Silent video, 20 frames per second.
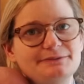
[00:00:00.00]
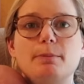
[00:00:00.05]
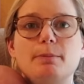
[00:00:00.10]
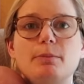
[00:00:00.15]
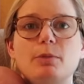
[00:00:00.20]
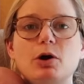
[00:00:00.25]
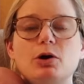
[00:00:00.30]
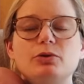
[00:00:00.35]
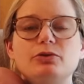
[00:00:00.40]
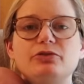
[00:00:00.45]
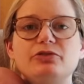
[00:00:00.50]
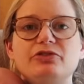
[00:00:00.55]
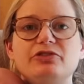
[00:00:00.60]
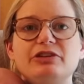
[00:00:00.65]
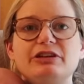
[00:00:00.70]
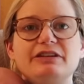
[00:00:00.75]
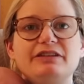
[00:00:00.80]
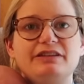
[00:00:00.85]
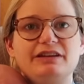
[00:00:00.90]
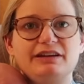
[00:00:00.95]
Most
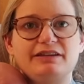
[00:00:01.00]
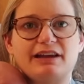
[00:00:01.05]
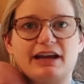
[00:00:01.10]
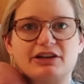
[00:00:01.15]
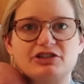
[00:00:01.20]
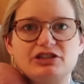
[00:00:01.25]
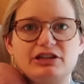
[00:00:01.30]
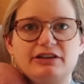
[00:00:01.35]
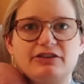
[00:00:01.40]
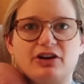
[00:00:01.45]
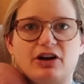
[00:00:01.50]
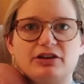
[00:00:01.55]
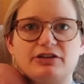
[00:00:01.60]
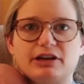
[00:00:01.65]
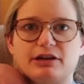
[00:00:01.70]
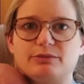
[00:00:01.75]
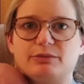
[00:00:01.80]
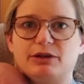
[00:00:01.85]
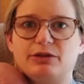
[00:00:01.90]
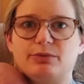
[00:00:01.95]
C-sections are
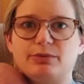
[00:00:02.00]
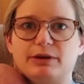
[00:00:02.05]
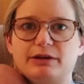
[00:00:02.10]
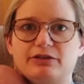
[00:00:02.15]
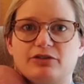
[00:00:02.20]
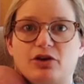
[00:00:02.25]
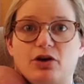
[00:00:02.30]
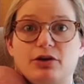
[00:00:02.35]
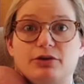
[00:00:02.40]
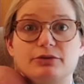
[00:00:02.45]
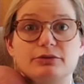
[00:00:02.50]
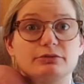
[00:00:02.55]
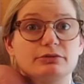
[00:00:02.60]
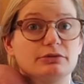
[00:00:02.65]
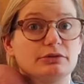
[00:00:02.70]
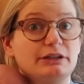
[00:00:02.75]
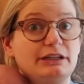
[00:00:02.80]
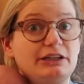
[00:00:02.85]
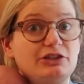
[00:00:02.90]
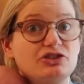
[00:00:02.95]
done with what's called
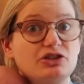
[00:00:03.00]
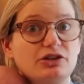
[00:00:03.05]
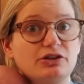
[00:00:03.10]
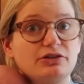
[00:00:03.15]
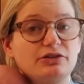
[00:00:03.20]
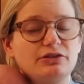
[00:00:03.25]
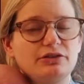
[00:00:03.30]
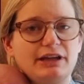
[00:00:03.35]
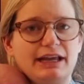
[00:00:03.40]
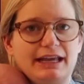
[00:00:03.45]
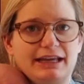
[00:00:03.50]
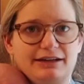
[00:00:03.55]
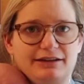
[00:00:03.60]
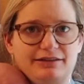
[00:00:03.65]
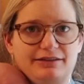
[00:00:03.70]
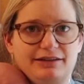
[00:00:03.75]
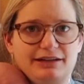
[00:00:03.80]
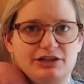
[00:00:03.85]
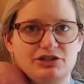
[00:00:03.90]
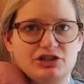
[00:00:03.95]
regional
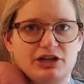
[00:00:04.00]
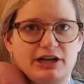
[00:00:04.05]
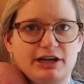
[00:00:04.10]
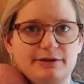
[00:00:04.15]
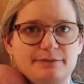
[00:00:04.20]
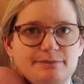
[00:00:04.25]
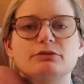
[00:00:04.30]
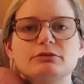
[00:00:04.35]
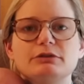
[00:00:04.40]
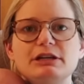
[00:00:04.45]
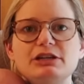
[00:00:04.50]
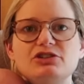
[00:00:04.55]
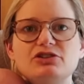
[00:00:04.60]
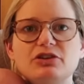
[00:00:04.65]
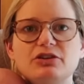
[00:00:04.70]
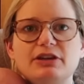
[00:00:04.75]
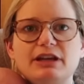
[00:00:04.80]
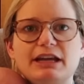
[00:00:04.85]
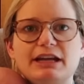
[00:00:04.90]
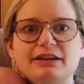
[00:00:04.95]
anesthesia.
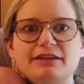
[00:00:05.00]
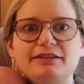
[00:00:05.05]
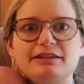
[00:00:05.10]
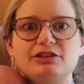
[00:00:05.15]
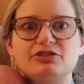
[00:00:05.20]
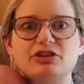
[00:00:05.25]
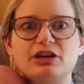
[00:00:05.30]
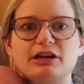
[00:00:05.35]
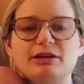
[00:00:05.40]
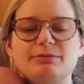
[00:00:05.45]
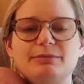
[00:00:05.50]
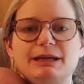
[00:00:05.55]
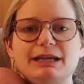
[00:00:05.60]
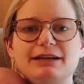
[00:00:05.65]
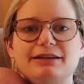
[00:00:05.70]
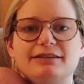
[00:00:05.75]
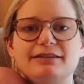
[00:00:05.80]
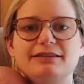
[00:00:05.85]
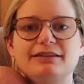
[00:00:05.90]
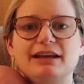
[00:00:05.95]
Regional anesthesia
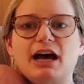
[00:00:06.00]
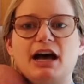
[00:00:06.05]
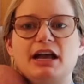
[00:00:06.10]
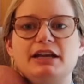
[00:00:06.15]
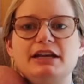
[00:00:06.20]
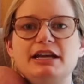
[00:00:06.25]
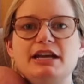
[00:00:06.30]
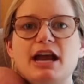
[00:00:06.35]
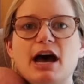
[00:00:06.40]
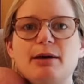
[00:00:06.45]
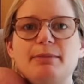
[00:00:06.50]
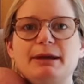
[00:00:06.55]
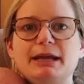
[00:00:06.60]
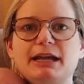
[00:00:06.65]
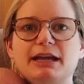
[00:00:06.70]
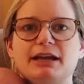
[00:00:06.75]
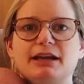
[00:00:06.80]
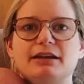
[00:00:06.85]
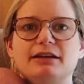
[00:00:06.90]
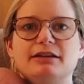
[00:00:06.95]
means a
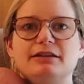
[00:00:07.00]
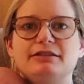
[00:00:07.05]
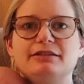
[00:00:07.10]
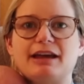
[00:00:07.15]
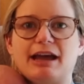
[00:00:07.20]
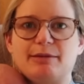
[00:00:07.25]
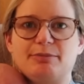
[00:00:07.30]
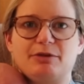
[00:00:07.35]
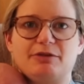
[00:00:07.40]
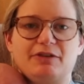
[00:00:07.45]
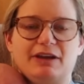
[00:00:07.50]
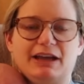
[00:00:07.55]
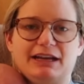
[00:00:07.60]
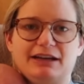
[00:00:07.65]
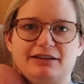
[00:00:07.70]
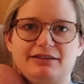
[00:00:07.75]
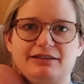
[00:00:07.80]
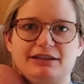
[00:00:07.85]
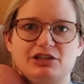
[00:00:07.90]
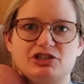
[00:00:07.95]
numbing type of
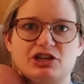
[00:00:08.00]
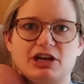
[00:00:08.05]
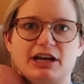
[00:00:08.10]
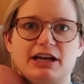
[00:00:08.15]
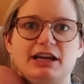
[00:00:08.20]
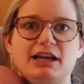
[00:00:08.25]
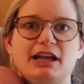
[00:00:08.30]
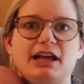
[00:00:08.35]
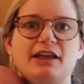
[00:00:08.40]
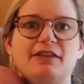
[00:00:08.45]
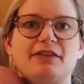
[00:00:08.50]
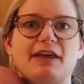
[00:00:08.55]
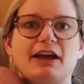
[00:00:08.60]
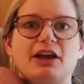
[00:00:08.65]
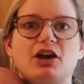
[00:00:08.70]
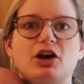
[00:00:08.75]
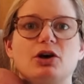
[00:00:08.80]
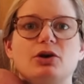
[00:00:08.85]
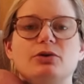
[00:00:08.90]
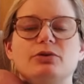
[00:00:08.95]
anesthesia
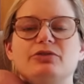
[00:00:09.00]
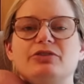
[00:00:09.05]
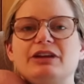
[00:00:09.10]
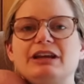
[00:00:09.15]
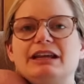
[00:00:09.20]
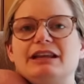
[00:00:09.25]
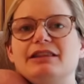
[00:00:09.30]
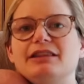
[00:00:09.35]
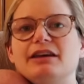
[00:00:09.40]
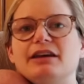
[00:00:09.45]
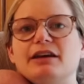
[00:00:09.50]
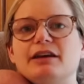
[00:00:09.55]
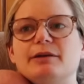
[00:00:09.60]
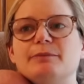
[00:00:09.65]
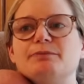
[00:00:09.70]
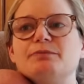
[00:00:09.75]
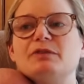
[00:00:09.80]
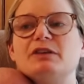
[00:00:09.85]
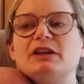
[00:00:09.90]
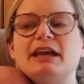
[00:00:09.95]
that goes in the
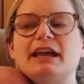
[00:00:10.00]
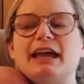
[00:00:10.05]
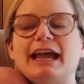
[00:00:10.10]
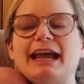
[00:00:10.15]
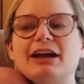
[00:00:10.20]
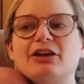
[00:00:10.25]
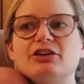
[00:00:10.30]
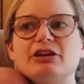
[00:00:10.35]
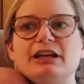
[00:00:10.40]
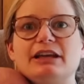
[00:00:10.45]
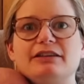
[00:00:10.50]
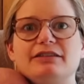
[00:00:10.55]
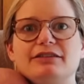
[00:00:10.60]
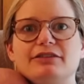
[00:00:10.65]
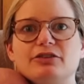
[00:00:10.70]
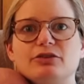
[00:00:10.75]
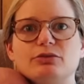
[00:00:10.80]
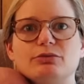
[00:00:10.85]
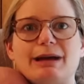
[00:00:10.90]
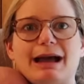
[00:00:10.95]
areas
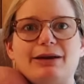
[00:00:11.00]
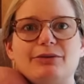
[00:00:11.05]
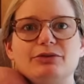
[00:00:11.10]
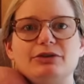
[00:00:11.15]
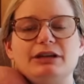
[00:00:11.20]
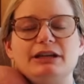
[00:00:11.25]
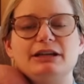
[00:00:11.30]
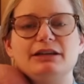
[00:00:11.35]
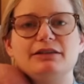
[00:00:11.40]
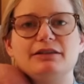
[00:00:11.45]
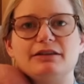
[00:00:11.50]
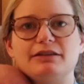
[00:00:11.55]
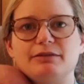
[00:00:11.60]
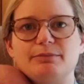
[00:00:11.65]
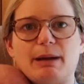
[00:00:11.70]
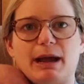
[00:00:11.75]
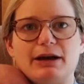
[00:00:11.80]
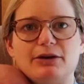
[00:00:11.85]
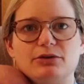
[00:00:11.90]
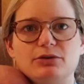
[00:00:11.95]
surrounding the
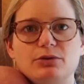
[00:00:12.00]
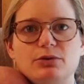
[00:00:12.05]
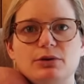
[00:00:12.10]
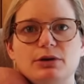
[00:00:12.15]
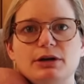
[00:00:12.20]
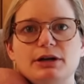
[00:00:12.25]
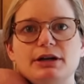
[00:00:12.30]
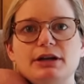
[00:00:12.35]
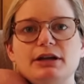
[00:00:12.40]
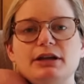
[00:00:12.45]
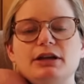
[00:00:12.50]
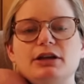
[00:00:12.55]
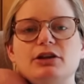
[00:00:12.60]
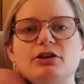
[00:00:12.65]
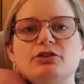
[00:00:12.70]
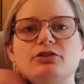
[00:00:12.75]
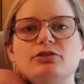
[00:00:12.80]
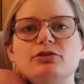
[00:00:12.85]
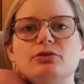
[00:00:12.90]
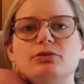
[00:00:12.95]
spinal cord
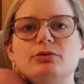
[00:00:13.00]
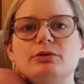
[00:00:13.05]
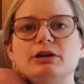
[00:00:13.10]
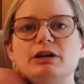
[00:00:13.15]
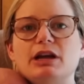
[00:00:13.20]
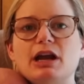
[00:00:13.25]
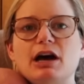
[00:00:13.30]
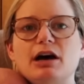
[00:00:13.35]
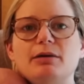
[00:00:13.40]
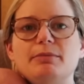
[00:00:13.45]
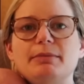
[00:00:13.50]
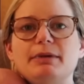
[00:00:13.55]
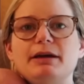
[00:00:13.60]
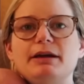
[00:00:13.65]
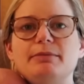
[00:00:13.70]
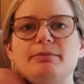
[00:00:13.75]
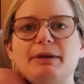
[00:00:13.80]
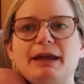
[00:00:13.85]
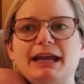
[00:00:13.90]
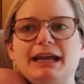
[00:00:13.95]
to numb
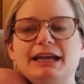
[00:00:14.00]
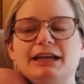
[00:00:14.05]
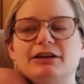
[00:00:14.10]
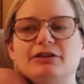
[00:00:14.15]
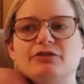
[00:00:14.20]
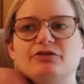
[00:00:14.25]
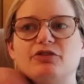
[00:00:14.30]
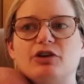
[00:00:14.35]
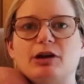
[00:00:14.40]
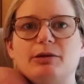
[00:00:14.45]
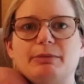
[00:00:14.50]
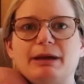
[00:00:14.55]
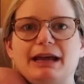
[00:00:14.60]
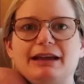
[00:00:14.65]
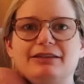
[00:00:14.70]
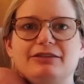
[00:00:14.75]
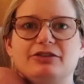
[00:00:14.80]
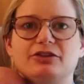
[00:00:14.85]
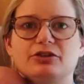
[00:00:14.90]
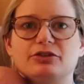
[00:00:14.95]
pain from
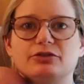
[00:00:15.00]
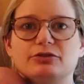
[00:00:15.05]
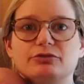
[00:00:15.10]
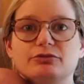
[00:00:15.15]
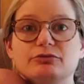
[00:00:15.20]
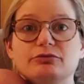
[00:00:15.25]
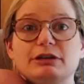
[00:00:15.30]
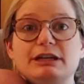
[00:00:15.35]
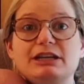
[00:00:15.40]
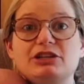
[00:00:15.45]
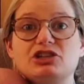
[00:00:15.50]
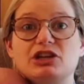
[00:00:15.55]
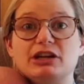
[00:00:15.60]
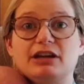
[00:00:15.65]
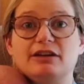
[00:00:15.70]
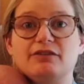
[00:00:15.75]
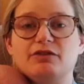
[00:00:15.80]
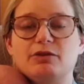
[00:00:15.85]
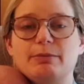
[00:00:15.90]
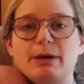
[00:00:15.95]
a certain region
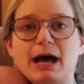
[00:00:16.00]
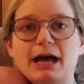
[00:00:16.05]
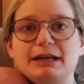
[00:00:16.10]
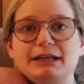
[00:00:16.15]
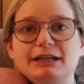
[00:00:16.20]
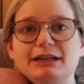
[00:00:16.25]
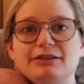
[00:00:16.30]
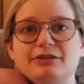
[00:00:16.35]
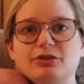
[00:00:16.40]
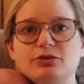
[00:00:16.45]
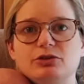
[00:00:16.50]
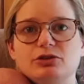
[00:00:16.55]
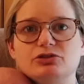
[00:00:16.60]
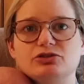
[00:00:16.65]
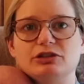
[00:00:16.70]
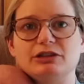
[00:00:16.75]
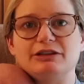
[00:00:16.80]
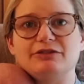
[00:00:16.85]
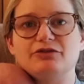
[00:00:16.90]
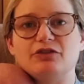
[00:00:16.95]
of the body. So
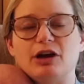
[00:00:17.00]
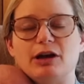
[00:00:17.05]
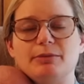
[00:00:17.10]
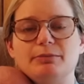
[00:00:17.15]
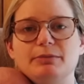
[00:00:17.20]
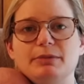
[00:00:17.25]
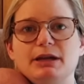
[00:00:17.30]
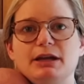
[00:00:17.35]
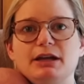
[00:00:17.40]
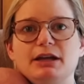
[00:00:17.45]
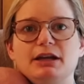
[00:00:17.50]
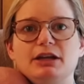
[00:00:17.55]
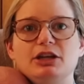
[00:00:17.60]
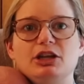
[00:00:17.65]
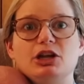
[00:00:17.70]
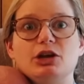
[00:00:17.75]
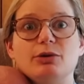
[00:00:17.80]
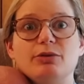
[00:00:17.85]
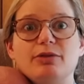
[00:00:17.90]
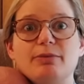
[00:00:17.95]
usually from,
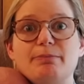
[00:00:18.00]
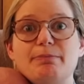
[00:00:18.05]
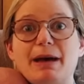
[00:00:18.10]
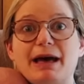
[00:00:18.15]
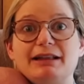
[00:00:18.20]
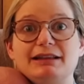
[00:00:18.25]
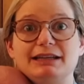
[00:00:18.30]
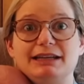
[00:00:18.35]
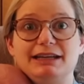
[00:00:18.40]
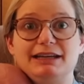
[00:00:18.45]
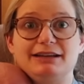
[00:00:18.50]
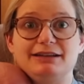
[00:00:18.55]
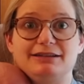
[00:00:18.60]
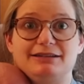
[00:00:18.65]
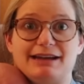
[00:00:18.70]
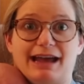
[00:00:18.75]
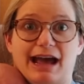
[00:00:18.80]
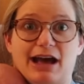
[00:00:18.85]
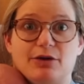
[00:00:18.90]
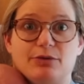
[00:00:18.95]
the belly
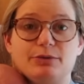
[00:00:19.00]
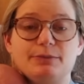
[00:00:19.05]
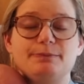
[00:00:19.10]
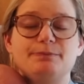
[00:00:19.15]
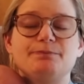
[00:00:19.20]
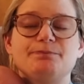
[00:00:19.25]
down.